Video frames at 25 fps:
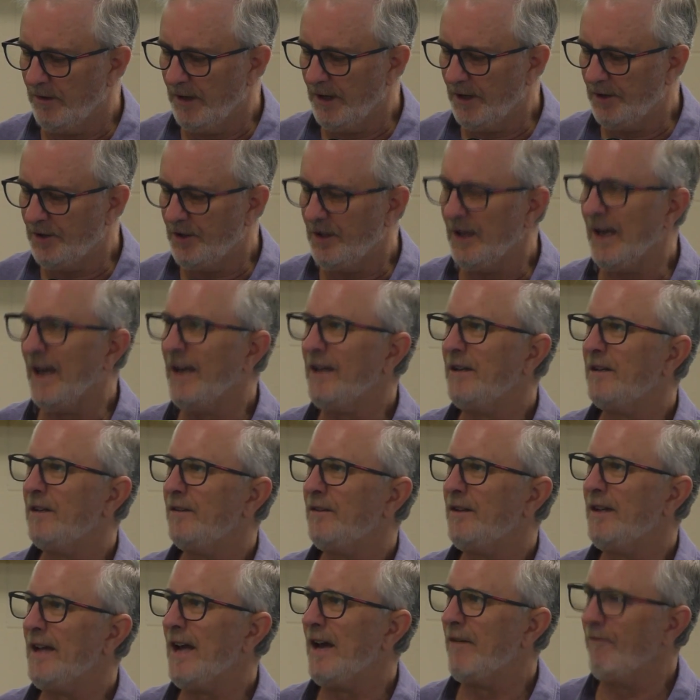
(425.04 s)

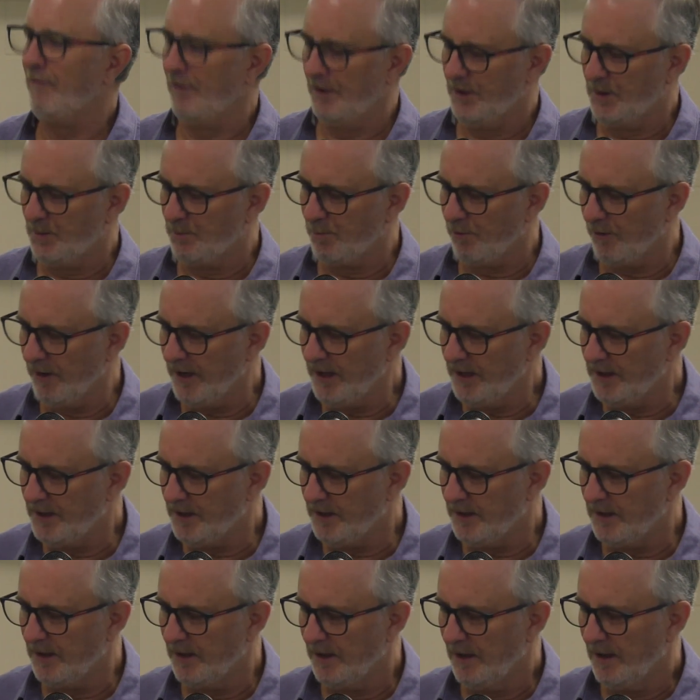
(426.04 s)
initiated the average
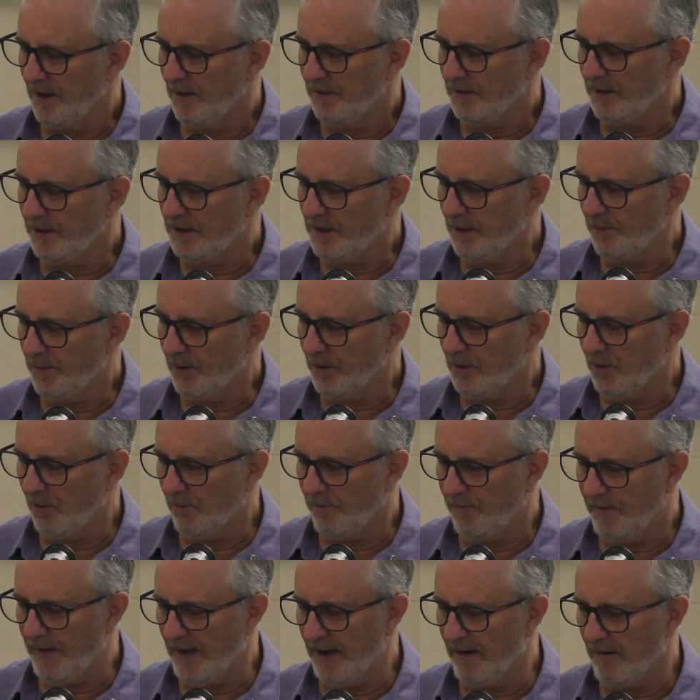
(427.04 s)
priest, the typical
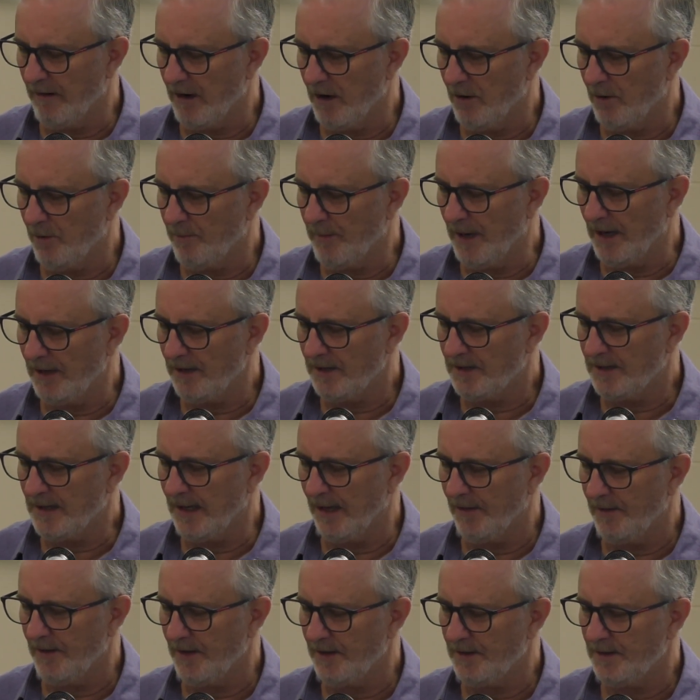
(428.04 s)
pharaoh amongst
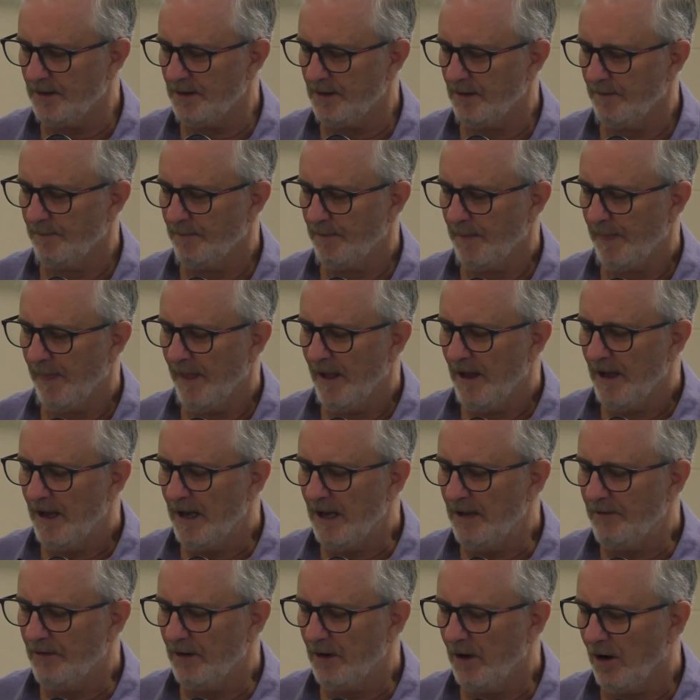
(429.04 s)
others,
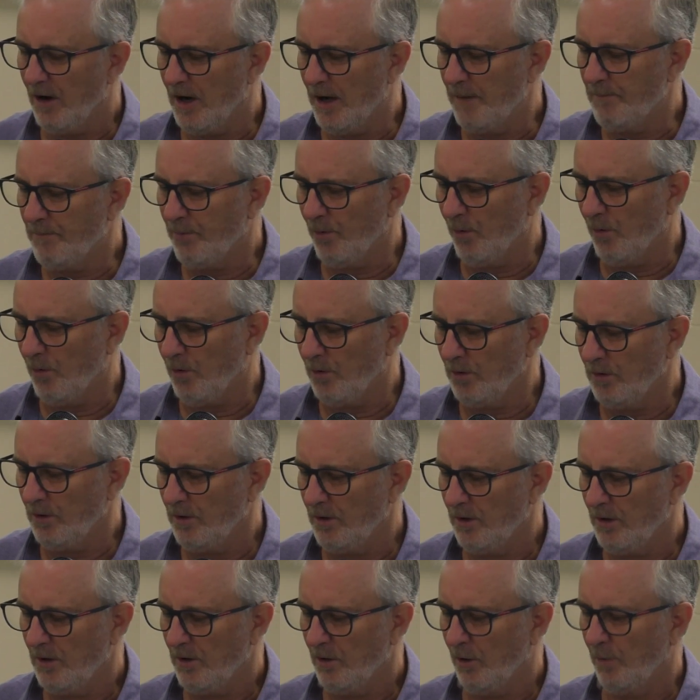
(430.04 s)
even high-born
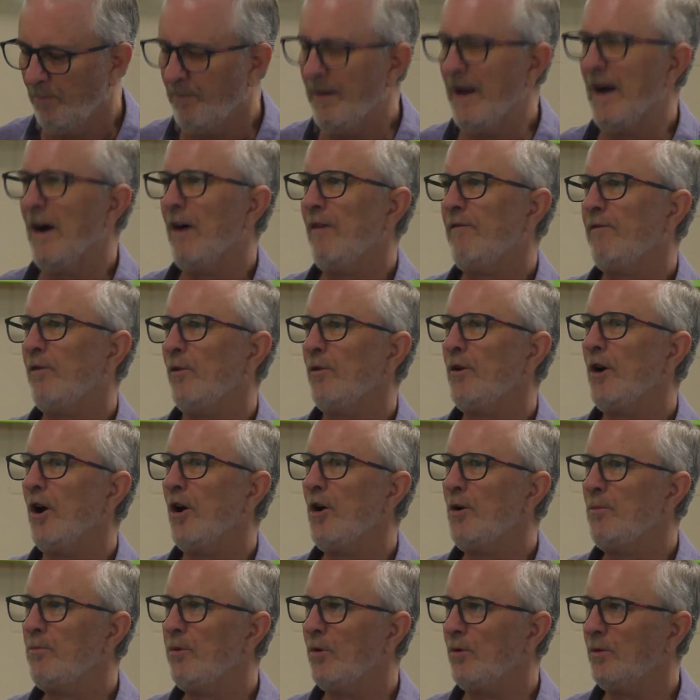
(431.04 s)
or powerful
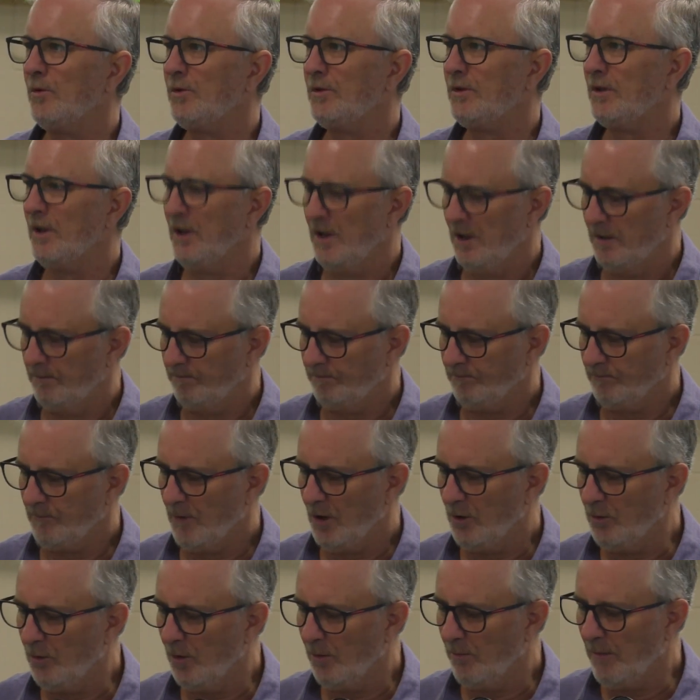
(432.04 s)
nobles,
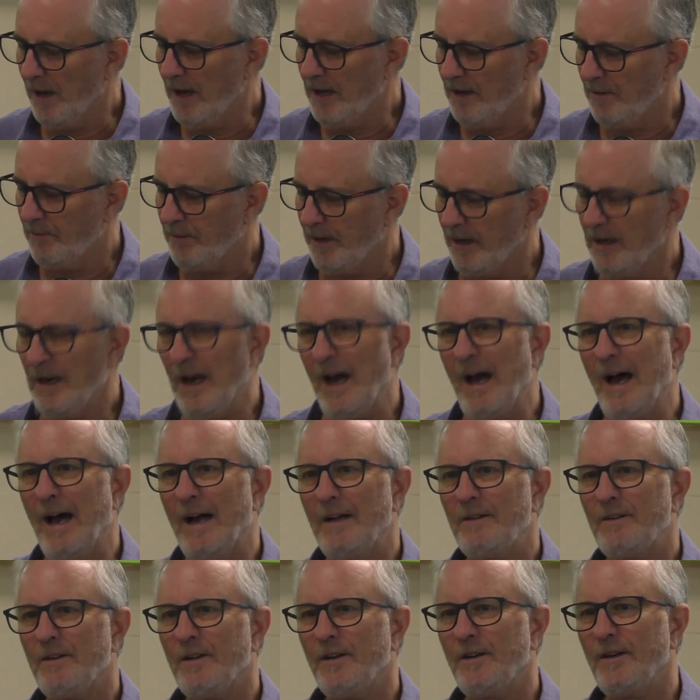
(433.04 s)
who it may have been
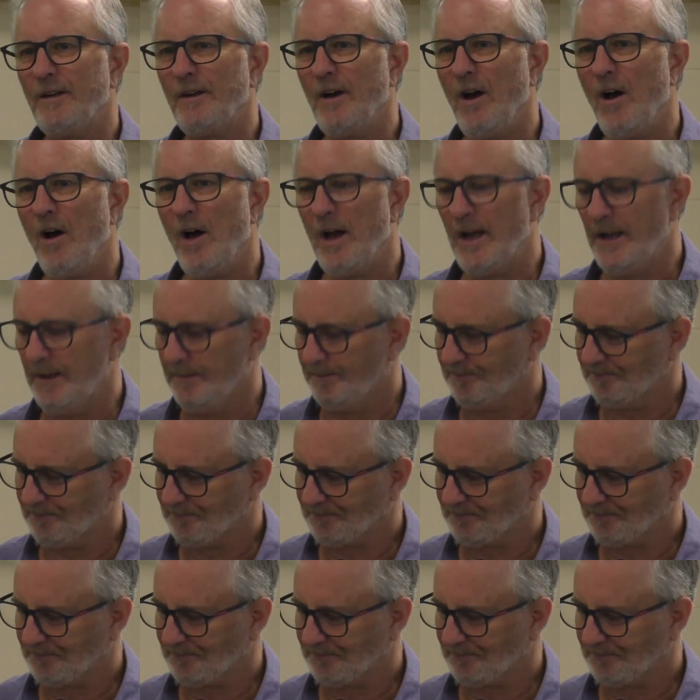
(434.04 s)
hard to deny.